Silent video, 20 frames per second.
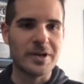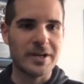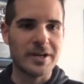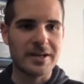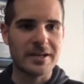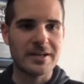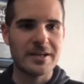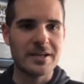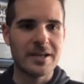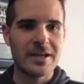And
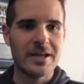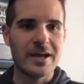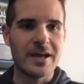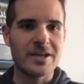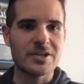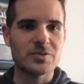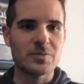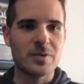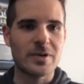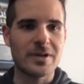I just
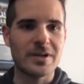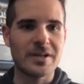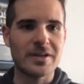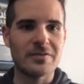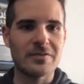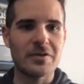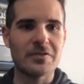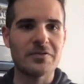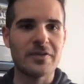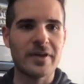want to leave our
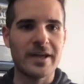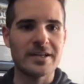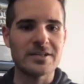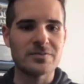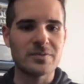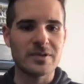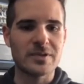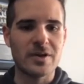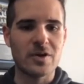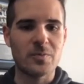fans
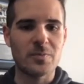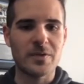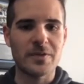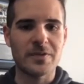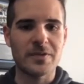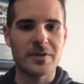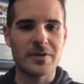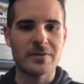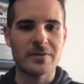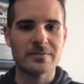with I hope that
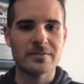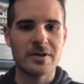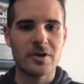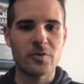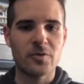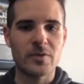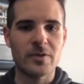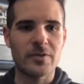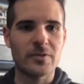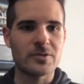
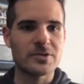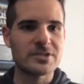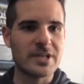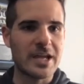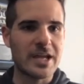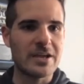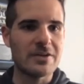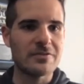they're safe.